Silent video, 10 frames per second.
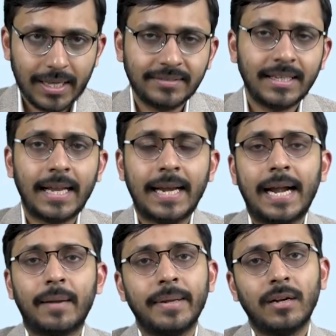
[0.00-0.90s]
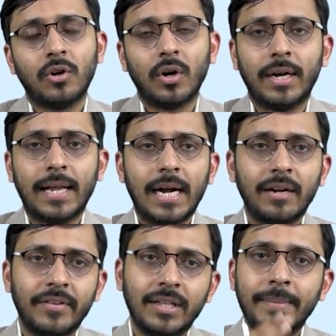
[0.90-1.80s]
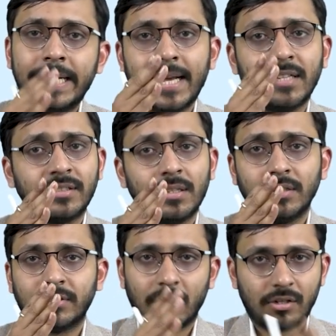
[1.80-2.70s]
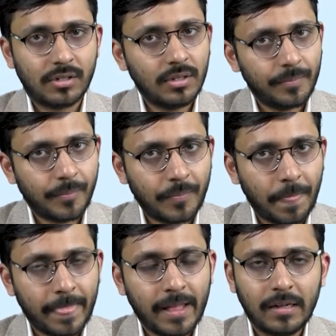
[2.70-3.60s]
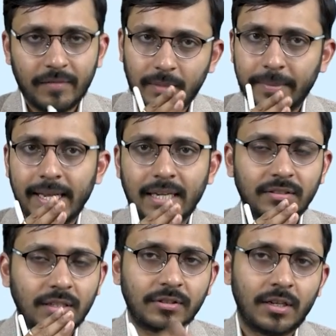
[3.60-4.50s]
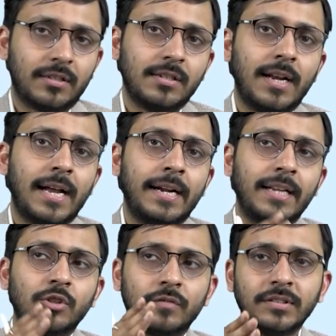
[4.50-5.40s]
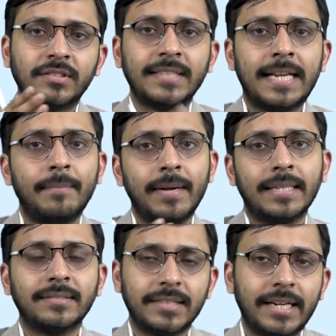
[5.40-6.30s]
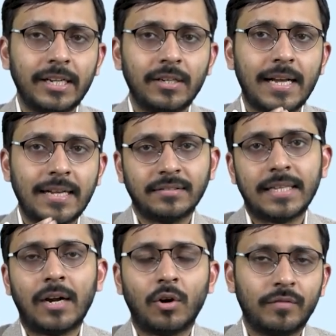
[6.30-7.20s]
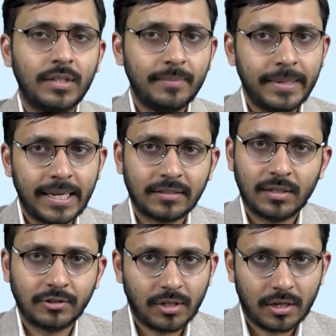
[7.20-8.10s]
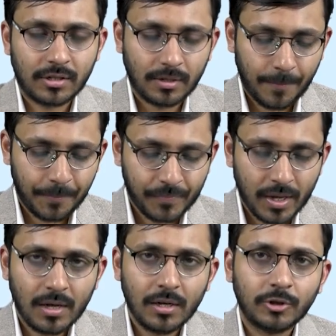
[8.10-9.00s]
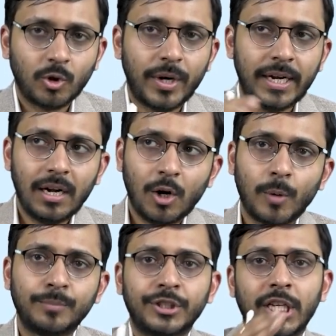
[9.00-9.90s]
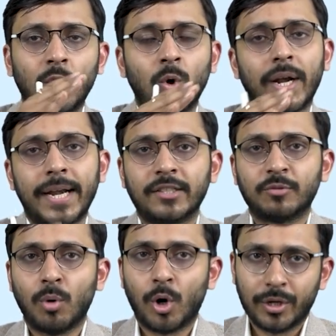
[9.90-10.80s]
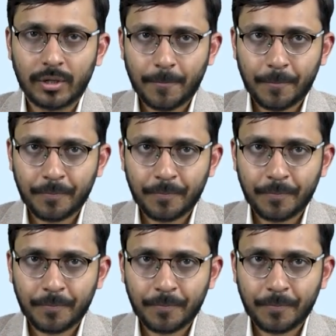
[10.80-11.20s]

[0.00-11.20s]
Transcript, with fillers: is in anatomical contact with a mediastinal structure, with a mediastinal structure, and it is of the same density as that of that mediastinal structure. So it will obscure its border.